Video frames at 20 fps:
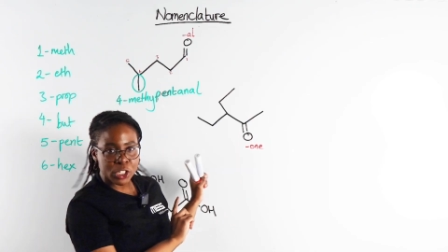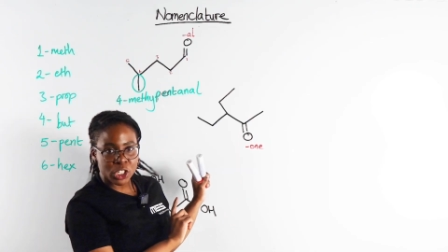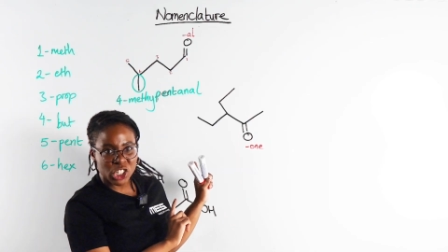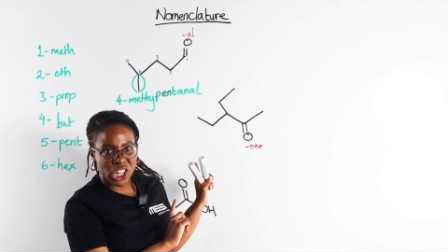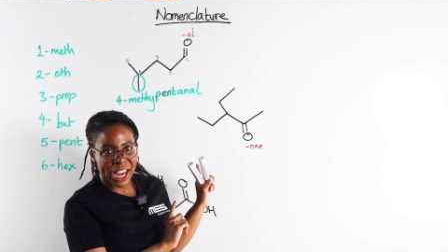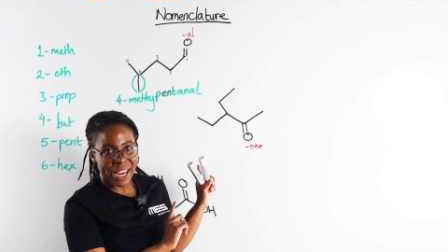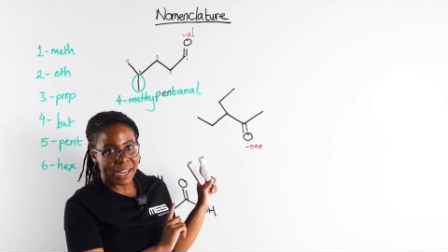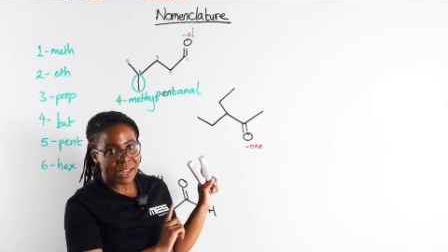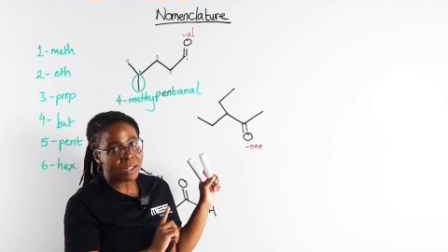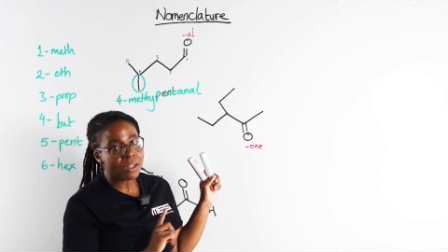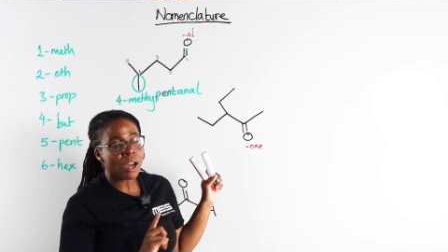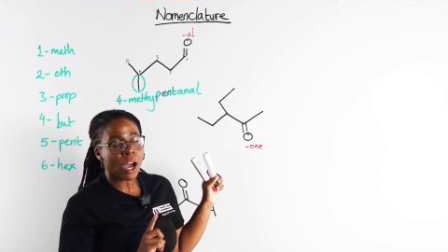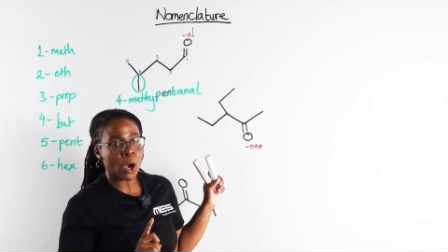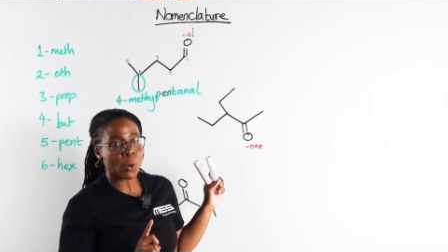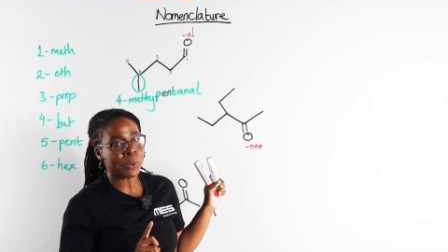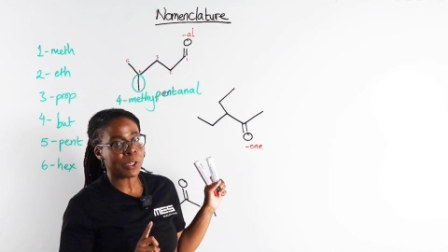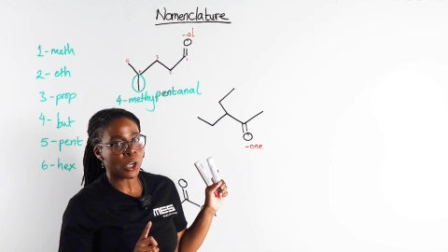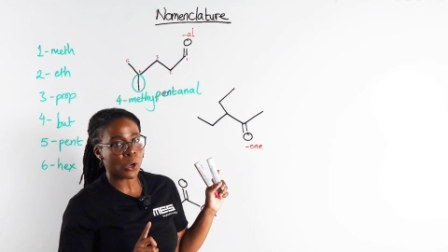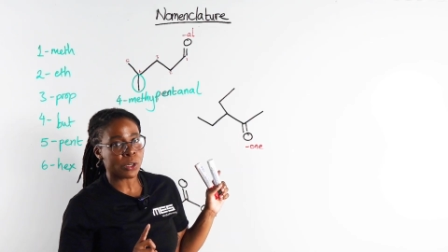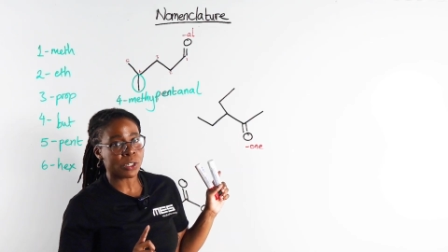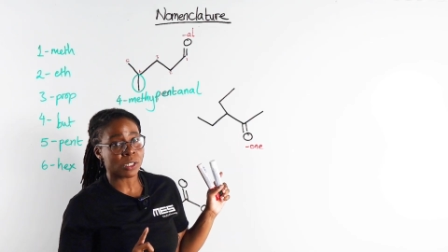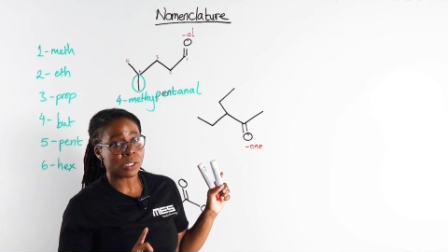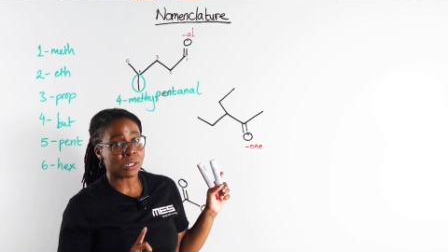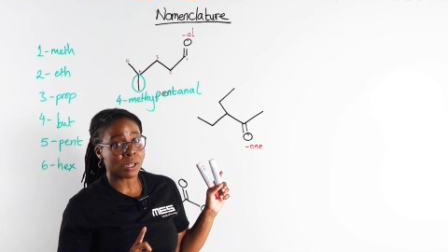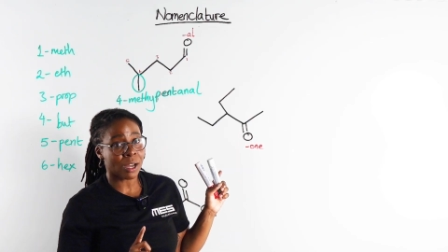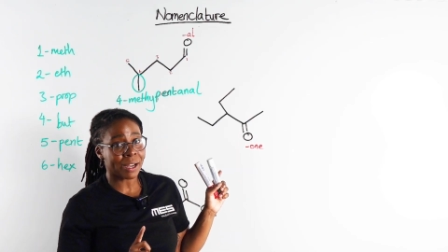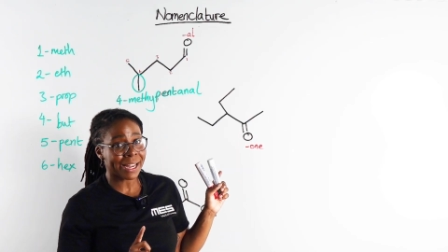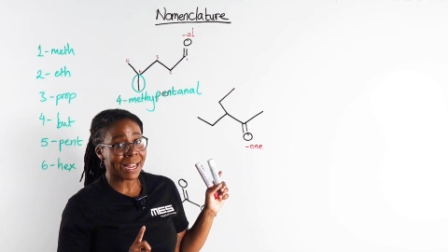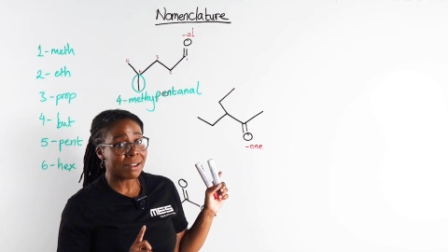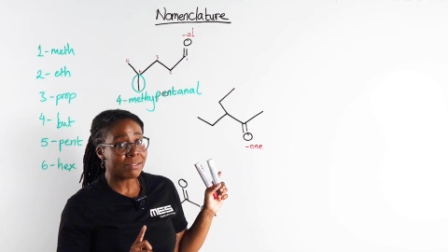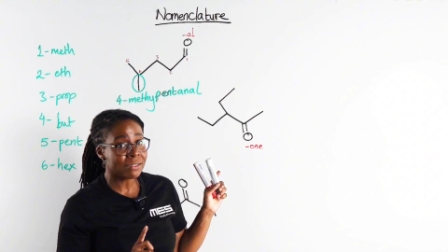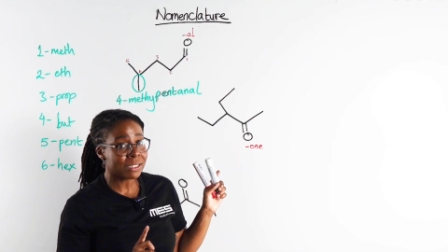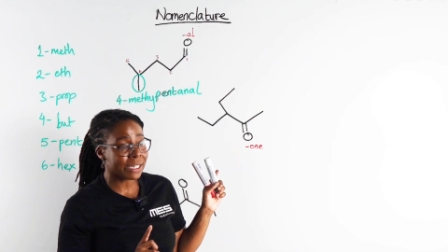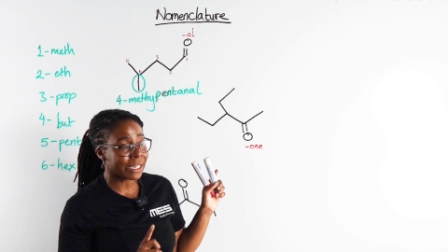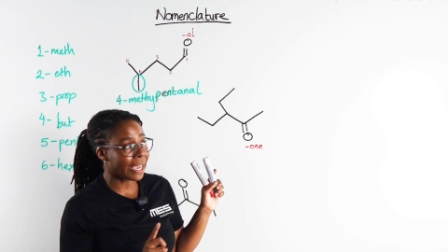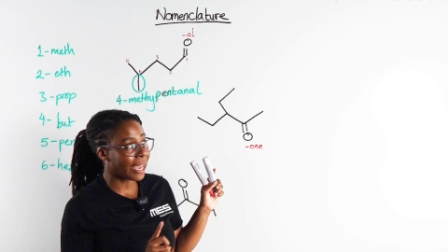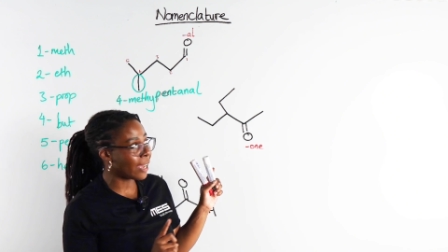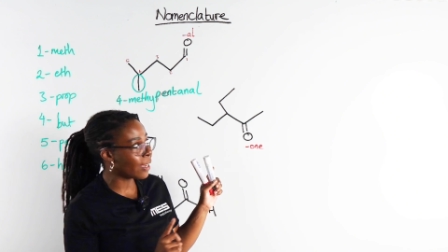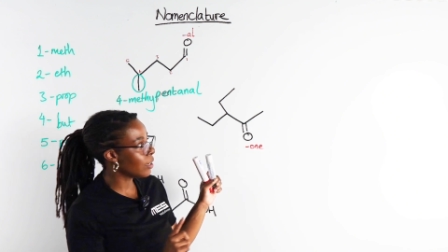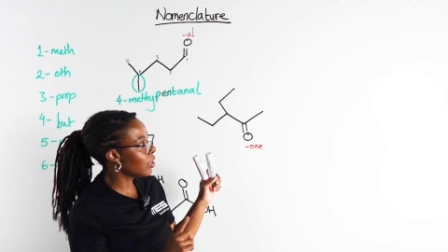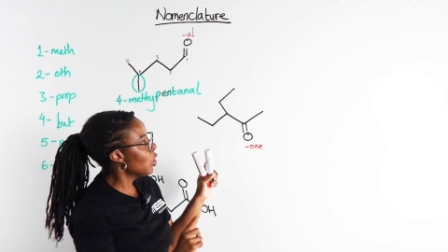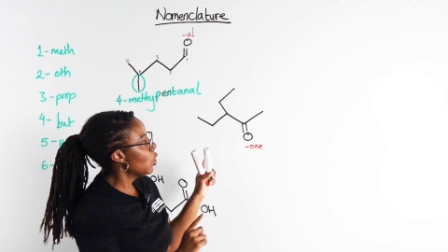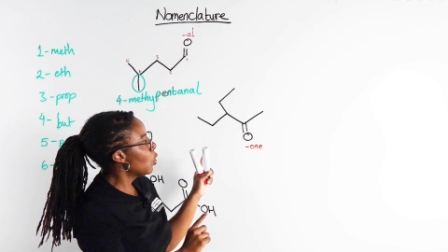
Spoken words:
the chain are we going to start counting at?